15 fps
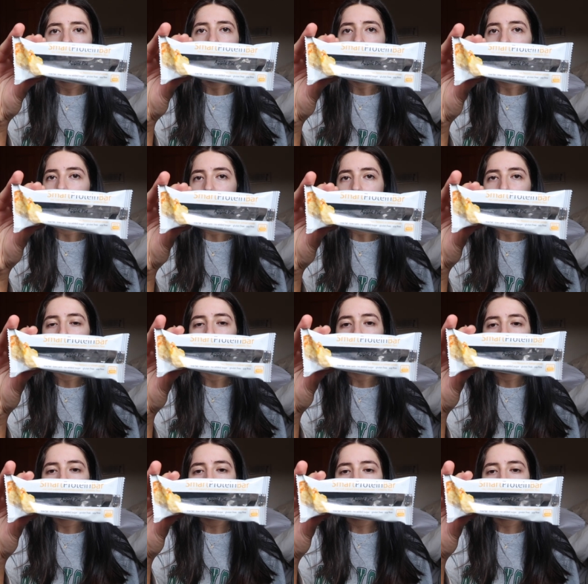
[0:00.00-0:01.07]
and I've been
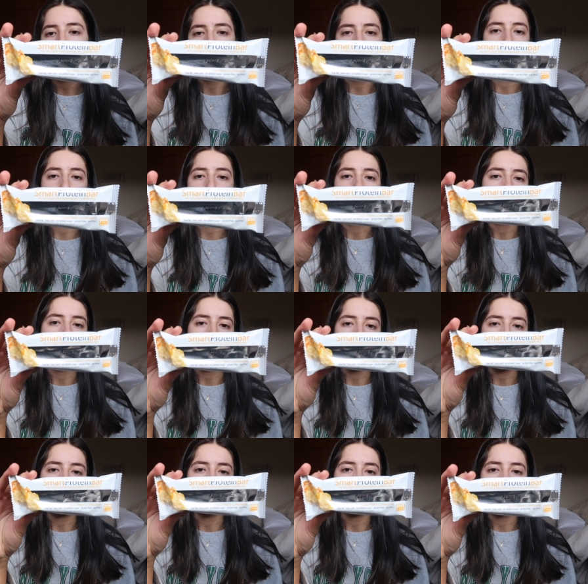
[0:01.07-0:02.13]
putting these in the air fryer like
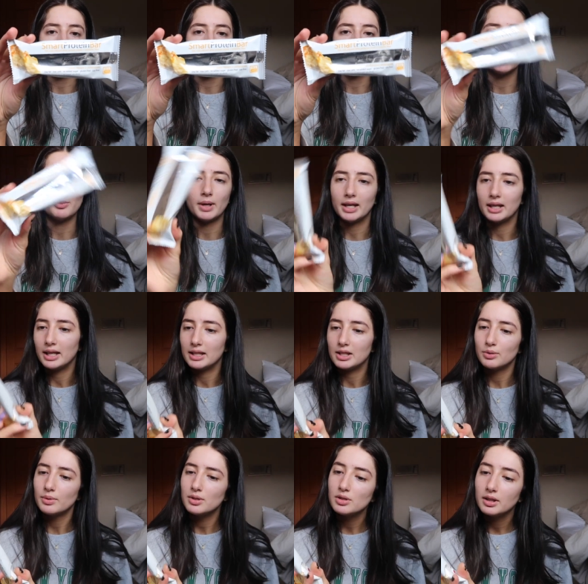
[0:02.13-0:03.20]
everyone has been and
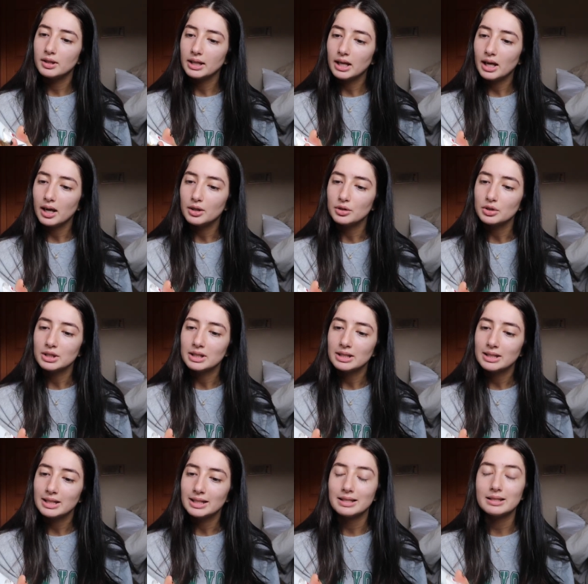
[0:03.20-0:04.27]
this one's only
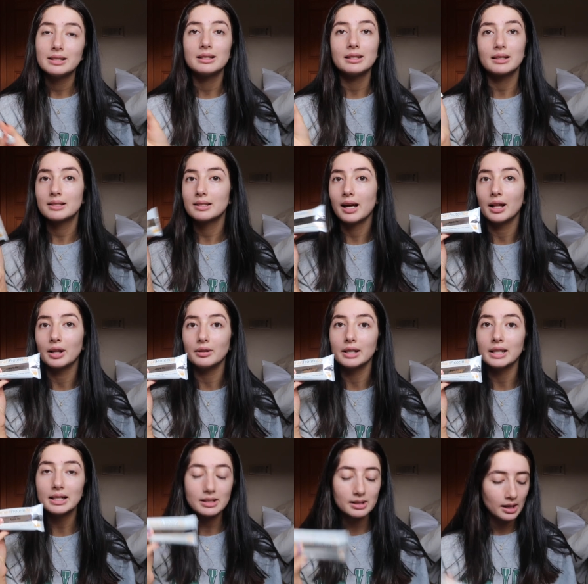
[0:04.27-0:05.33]
166
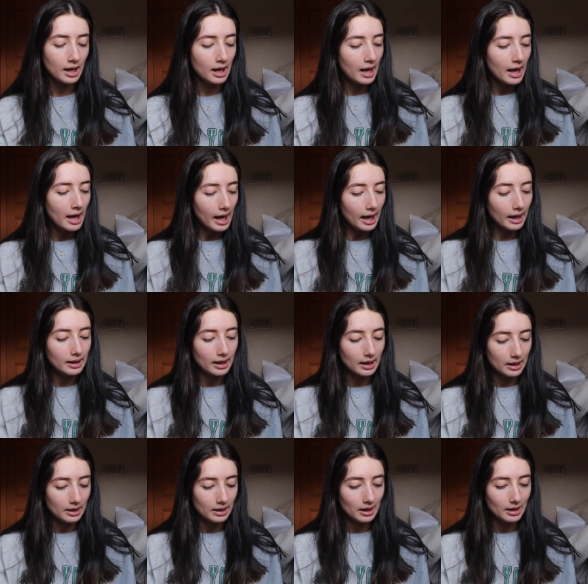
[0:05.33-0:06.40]
calories and
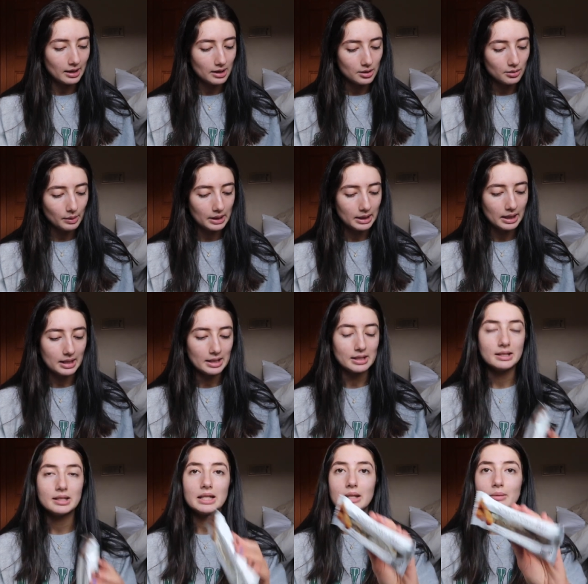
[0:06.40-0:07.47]
then this one
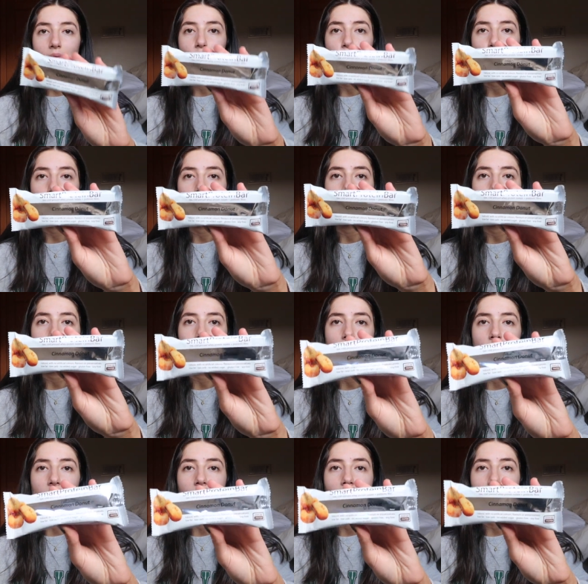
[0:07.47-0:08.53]
is cinnamon donut
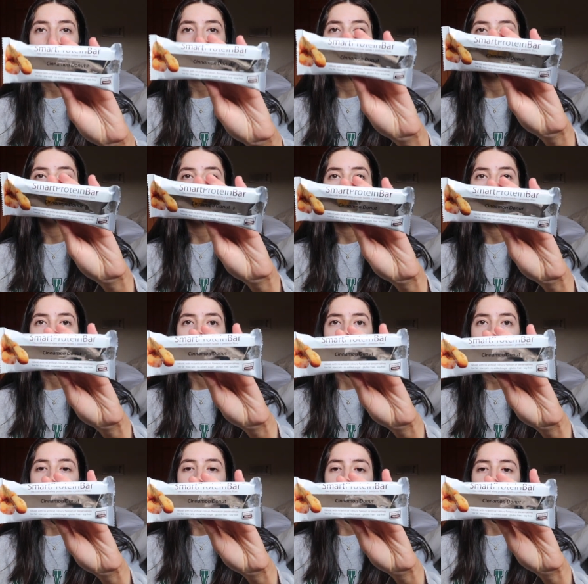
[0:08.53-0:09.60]
which I've had before but
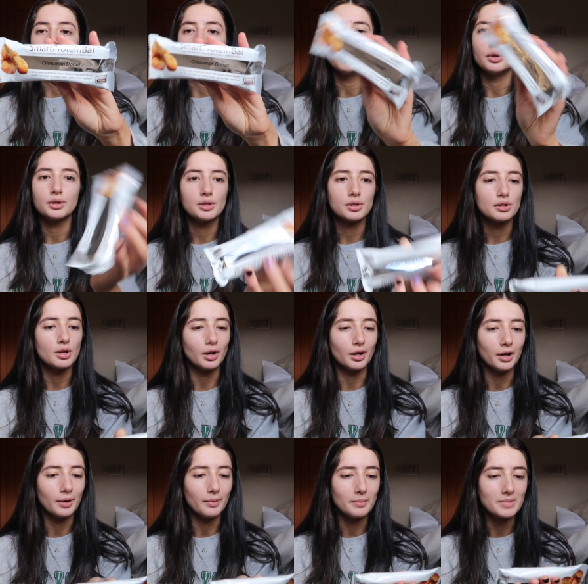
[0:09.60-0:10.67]
only raw
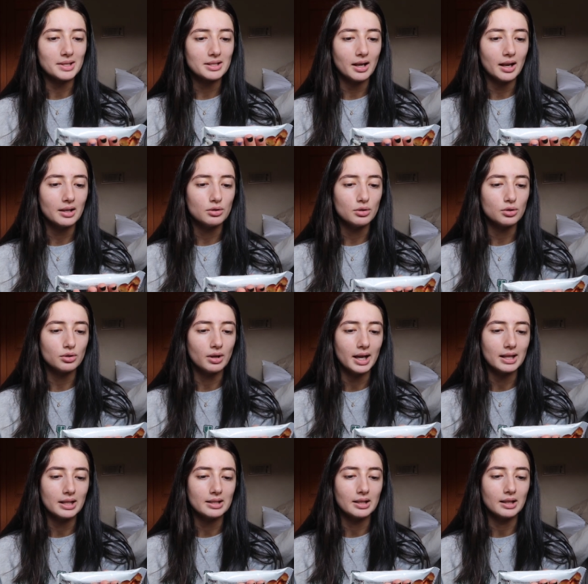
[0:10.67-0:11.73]
so I'm excited to
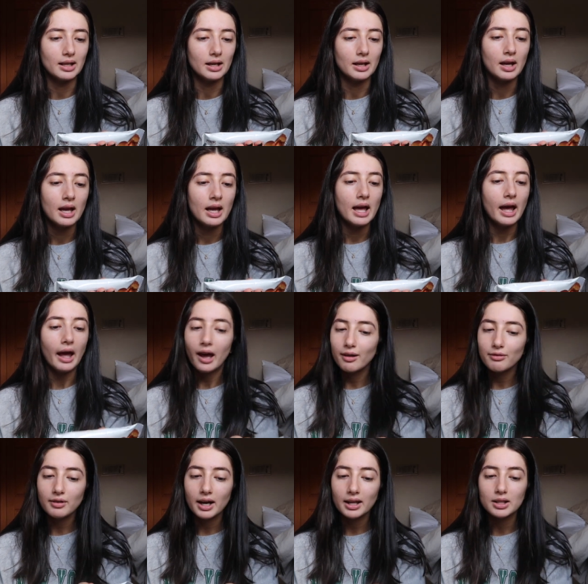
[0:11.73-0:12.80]
try this in the
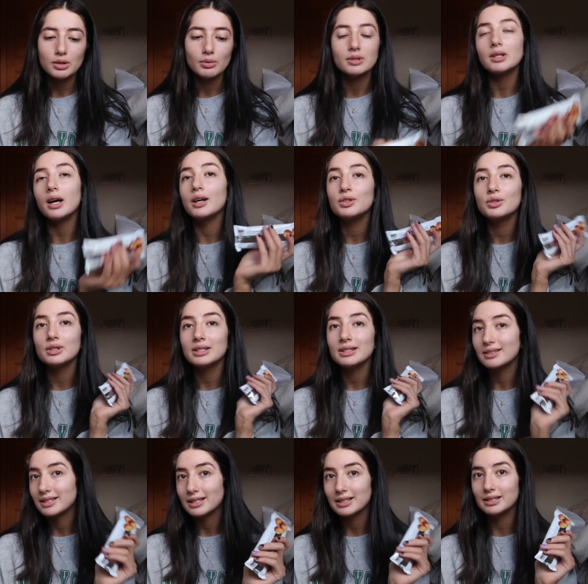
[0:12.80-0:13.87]
air fryer this one's
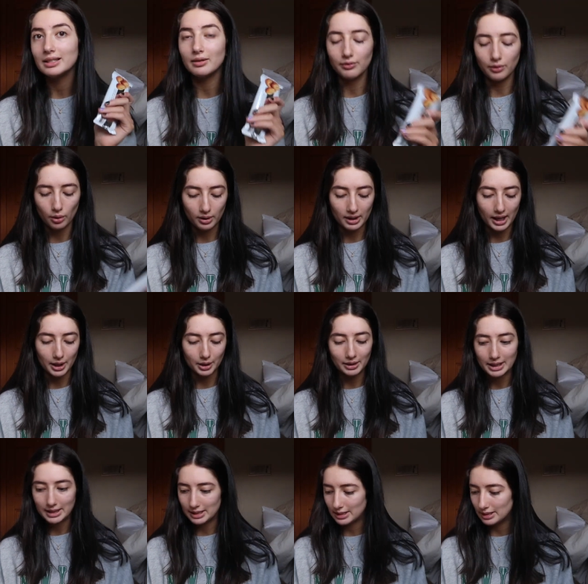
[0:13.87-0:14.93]
164
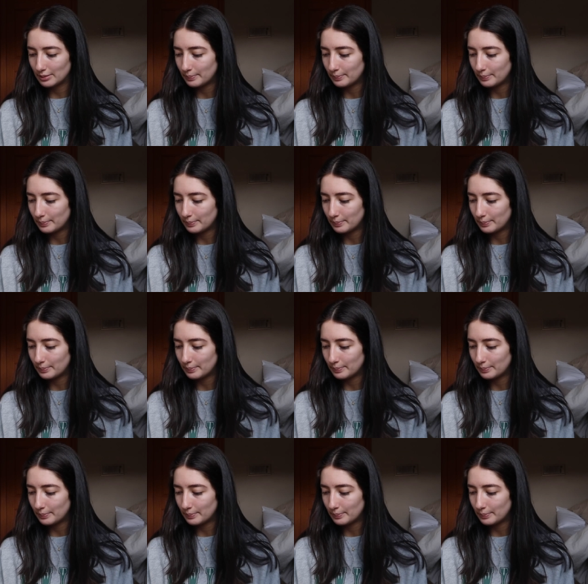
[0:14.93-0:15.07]
calories